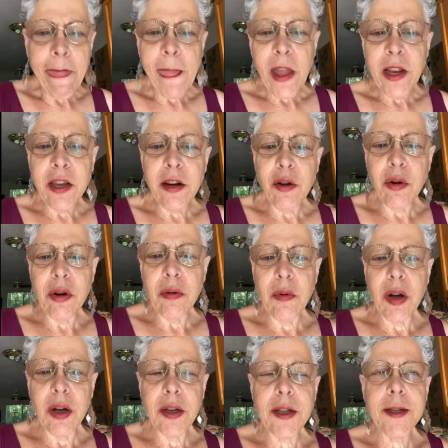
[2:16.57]
You know what it
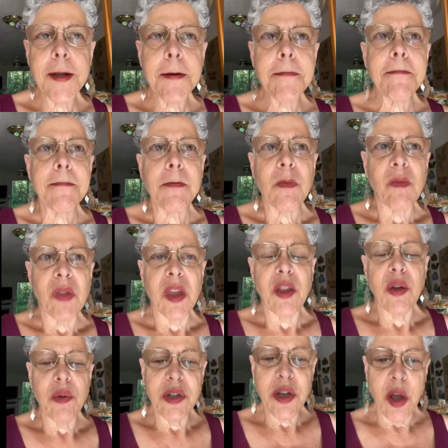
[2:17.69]
was? There
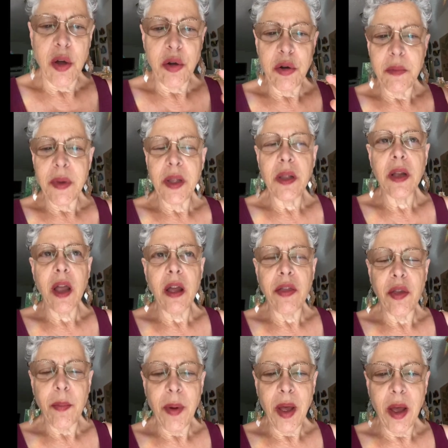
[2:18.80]
was oat milk on the
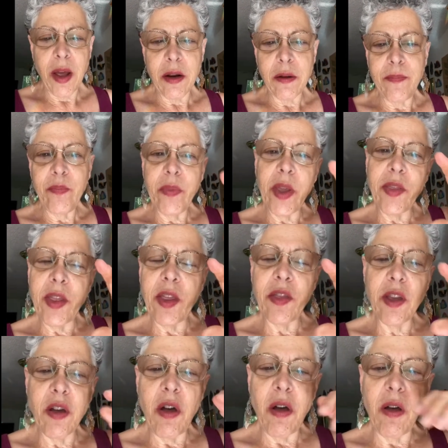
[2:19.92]
bottom and then the
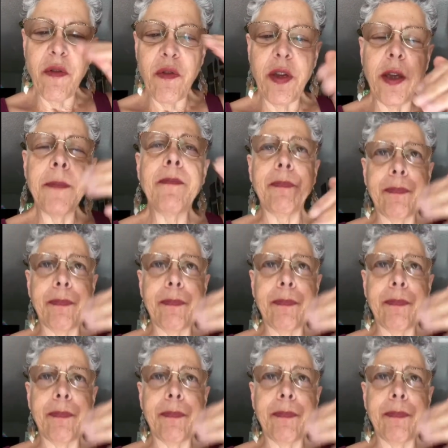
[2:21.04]
coffee.